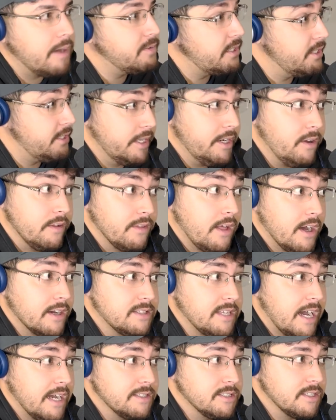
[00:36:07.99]
He did unlock
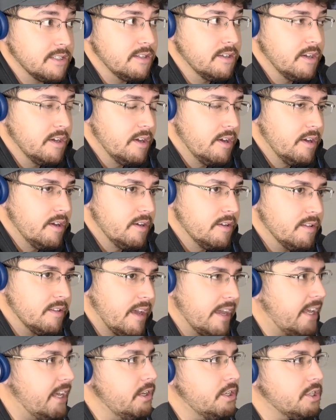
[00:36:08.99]
Dotson.
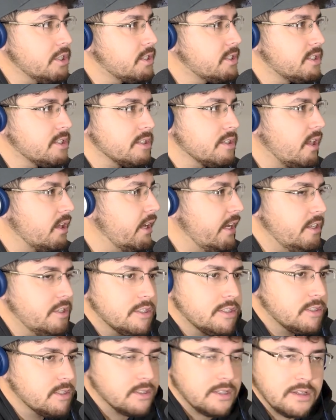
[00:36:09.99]
Like, he just
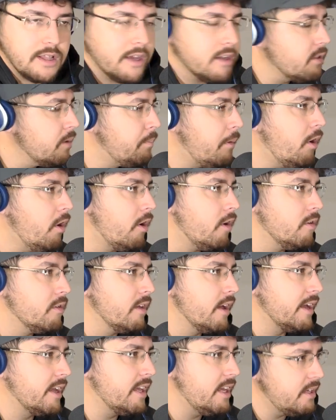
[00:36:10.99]
slung the ball.
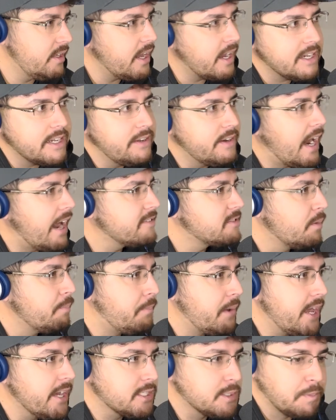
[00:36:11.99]
Like, he'd have some
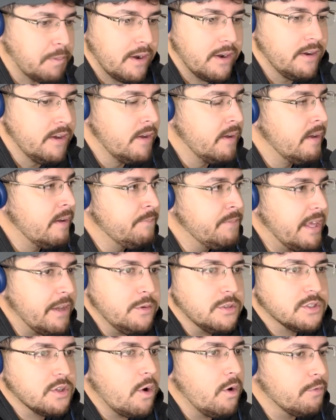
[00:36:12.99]
picks, but he
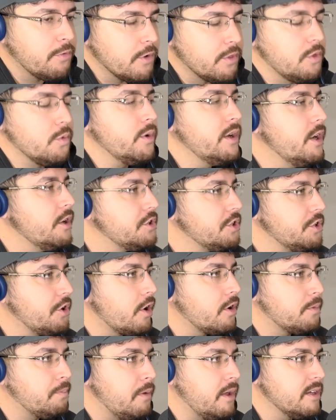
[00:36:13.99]
was throwing for 300
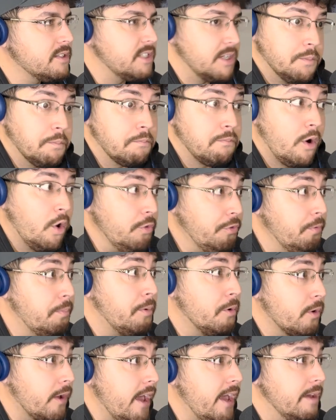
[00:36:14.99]
yards plus in
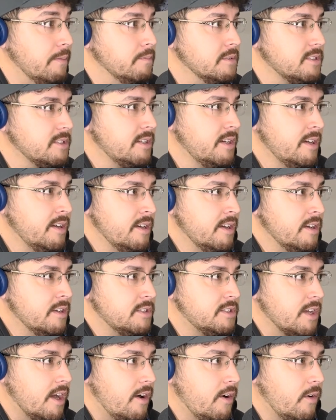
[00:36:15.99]
multiple games.
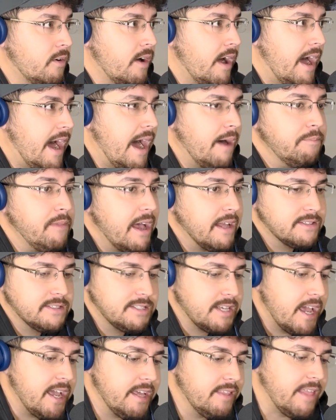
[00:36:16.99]
So I'm not
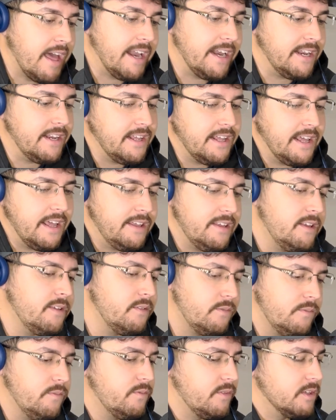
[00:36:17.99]
saying that
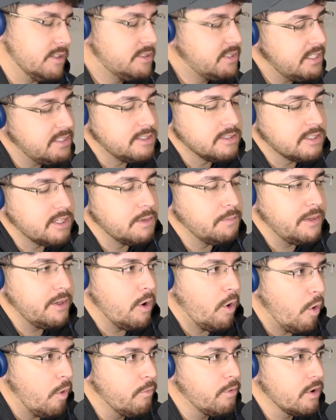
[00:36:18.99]
the season's going to be
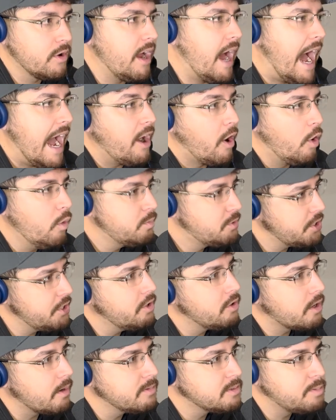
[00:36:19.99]
over. I hope Geno
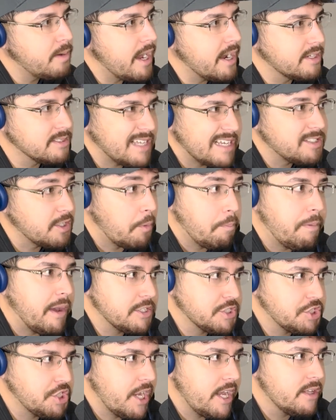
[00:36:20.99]
comes back because that's their
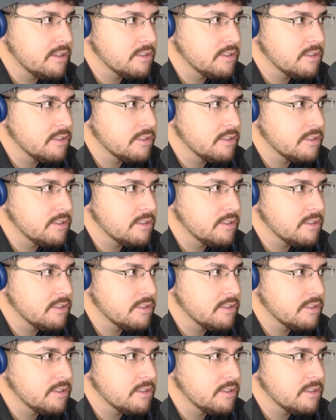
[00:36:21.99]
best chance.